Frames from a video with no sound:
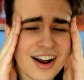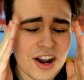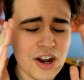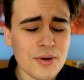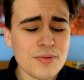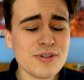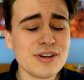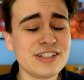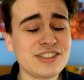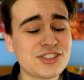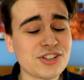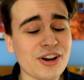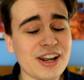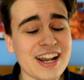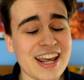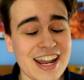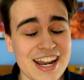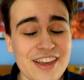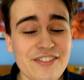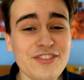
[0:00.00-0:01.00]
I hope you enjoyed
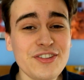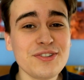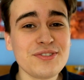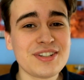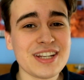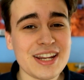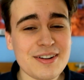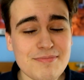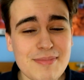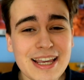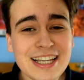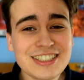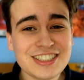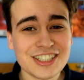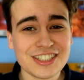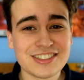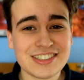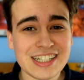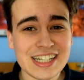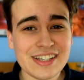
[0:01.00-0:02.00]
it, and if you did, make
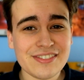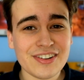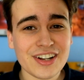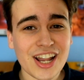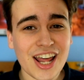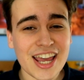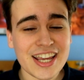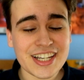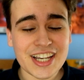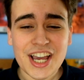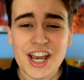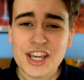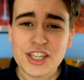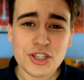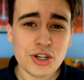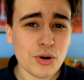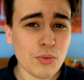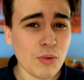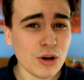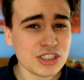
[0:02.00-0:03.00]
sure to leave a like.
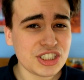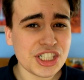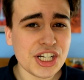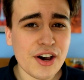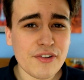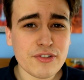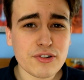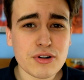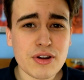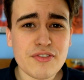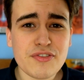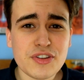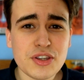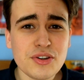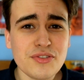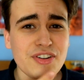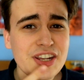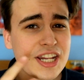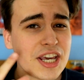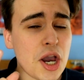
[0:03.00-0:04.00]
You can watch another
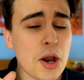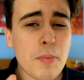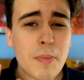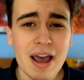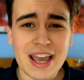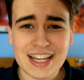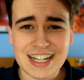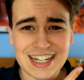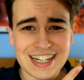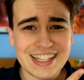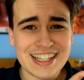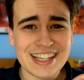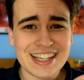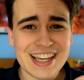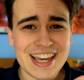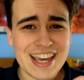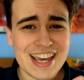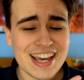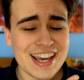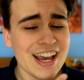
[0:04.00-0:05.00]
review video by clicking
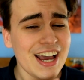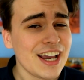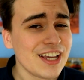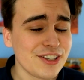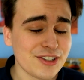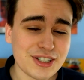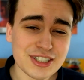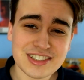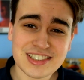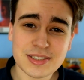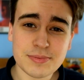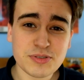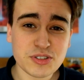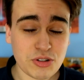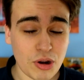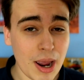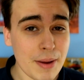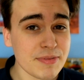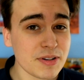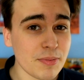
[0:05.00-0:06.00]
here. You can
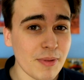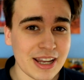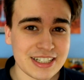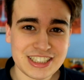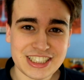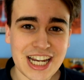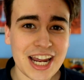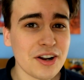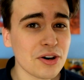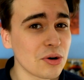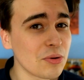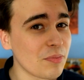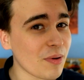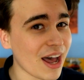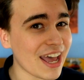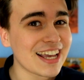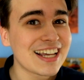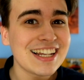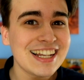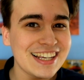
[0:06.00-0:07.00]
subscribe to my channel
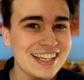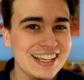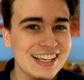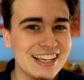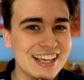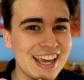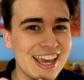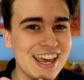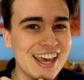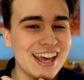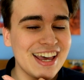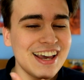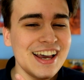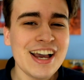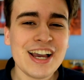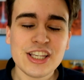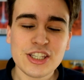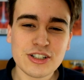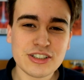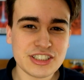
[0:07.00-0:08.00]
by clicking here.
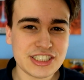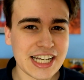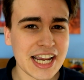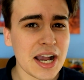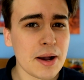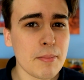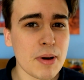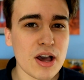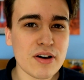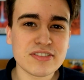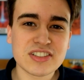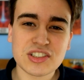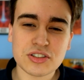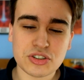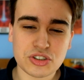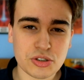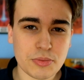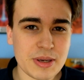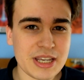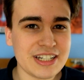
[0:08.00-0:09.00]
You can check out my other
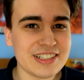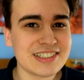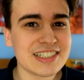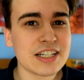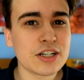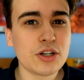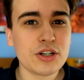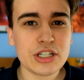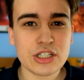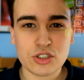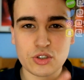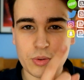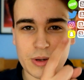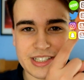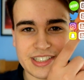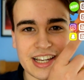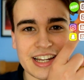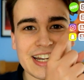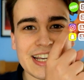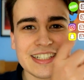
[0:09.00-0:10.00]
social medias, including
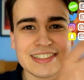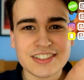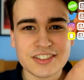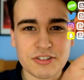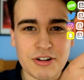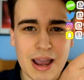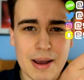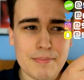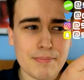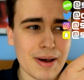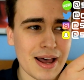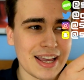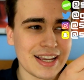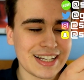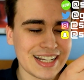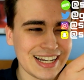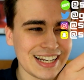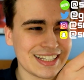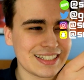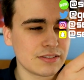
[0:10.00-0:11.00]
Twitter and Instagram by
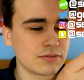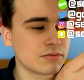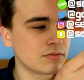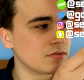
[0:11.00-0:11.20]
click...